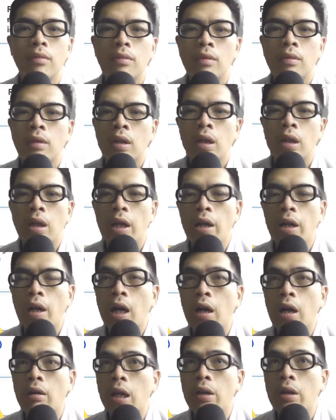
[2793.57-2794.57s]
Okay,
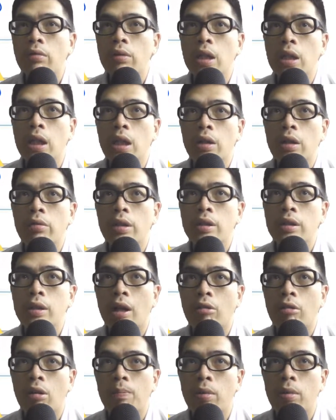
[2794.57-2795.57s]
how can we increase
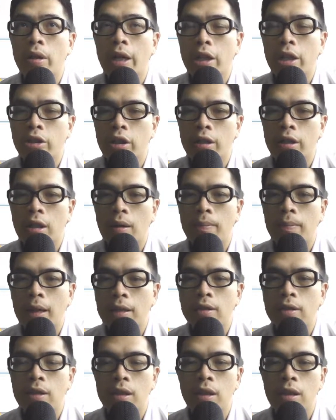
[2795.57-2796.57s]
our production
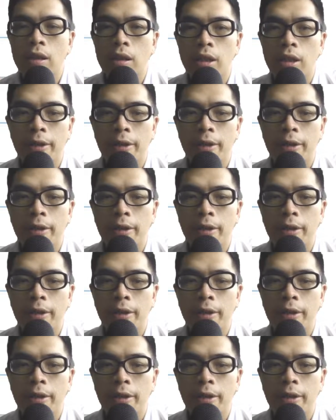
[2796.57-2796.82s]
capacity here?